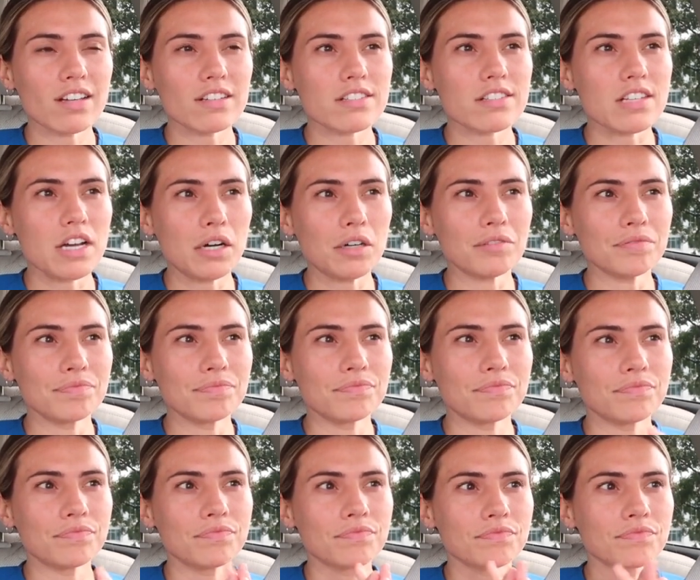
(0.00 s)
So
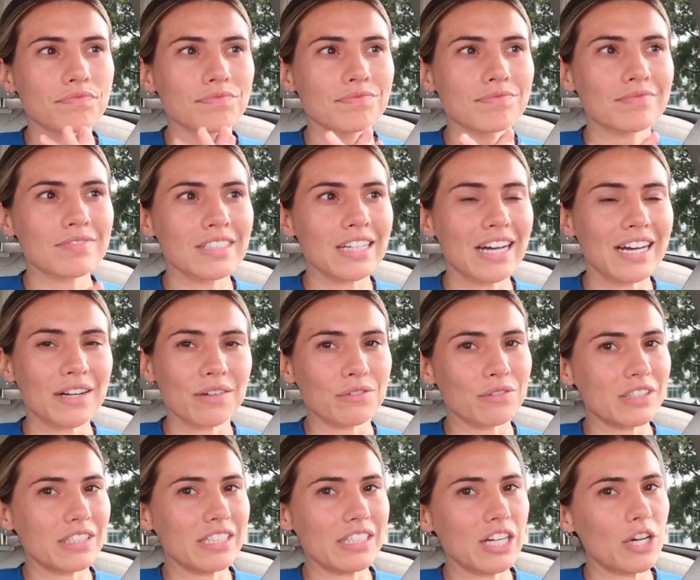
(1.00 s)
I
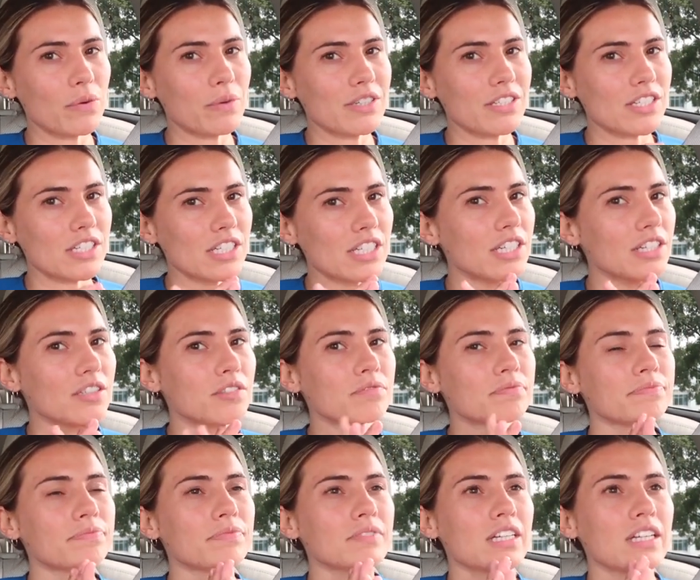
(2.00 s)
don't really know what to do
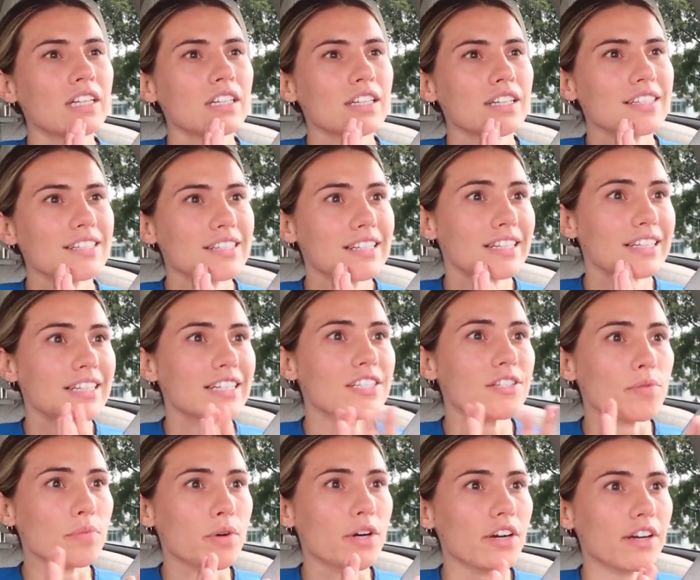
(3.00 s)
because I
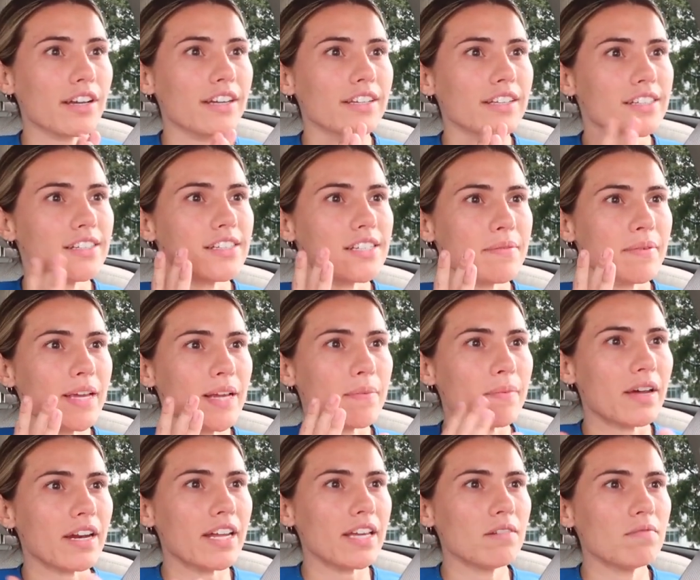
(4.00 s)
need to work. I need to
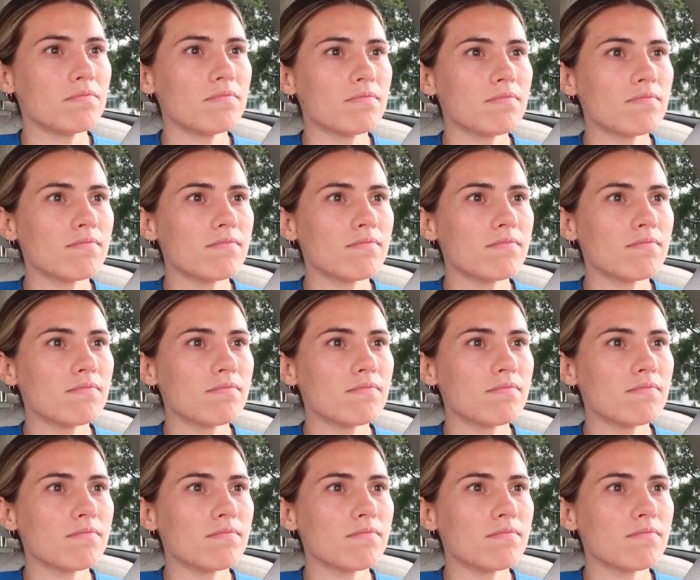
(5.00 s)
make money.